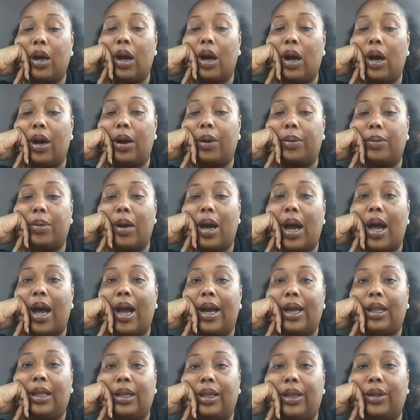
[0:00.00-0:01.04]

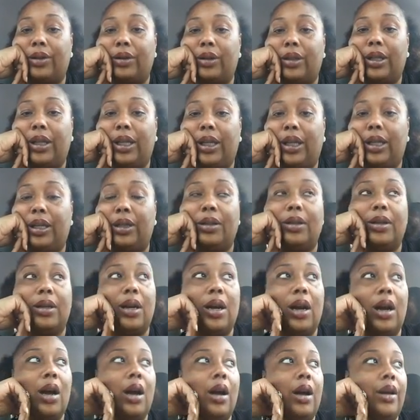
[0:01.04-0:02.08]
I literally
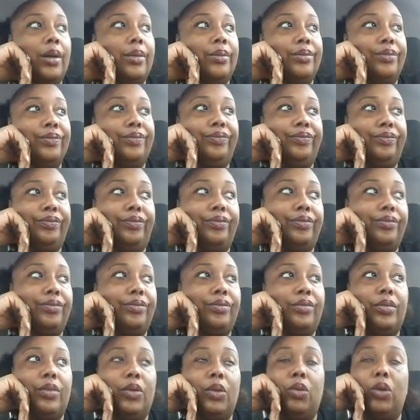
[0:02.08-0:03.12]

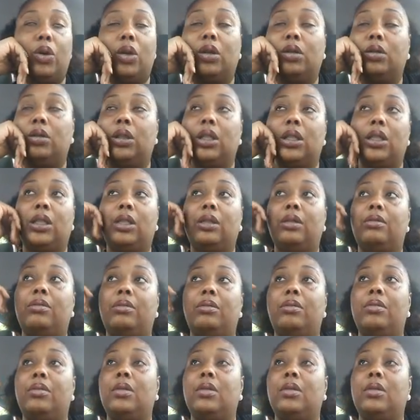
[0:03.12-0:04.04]
will just,